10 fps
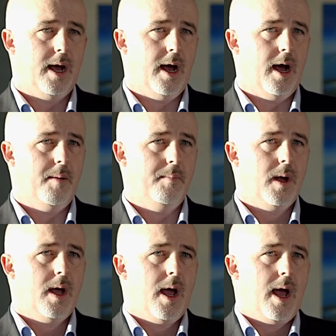
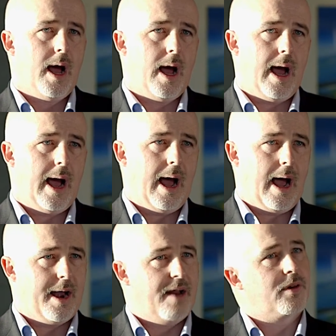
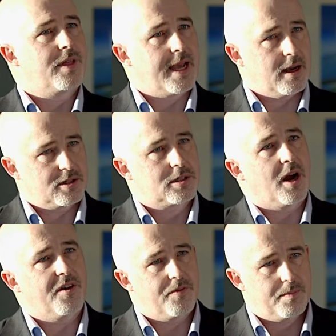and everything else
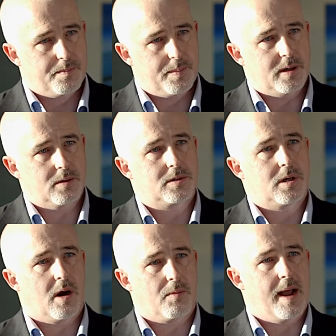kind of builds
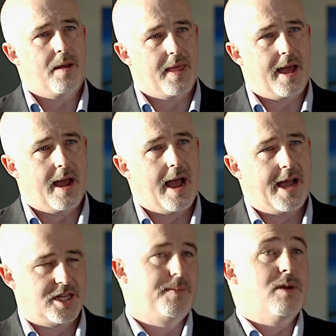around that,
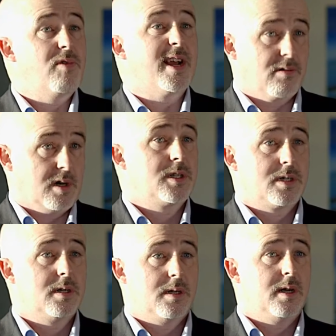and to be rigorous
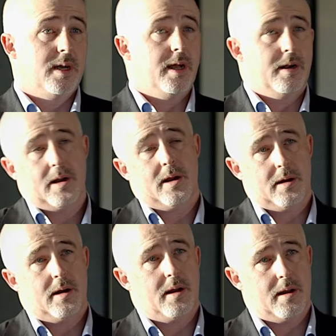
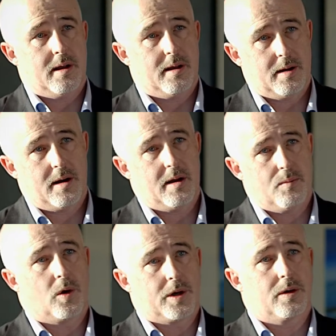in
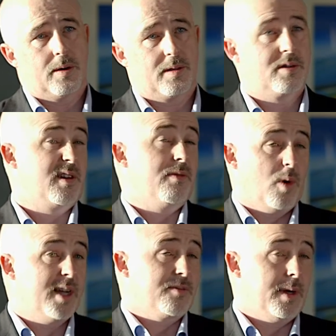what you're doing. There's different
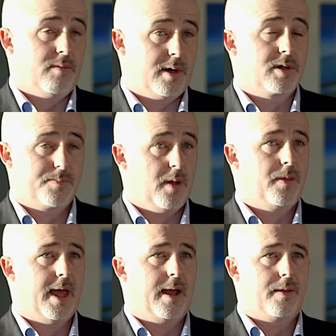ways of being rigorous, but
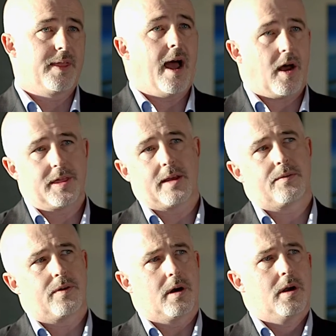that I think
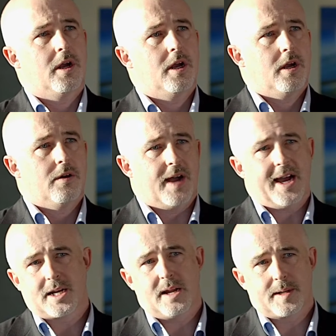for
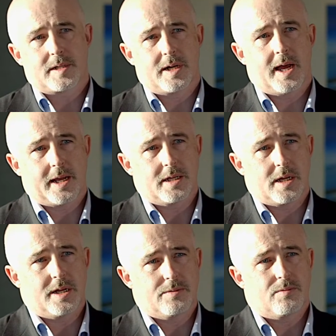academics today
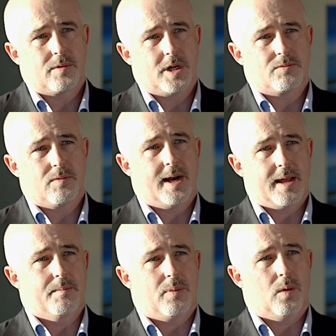is really
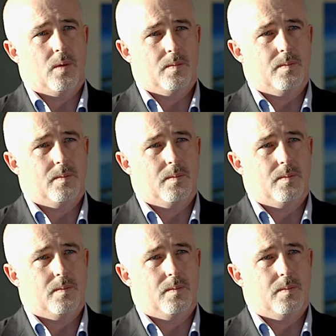important.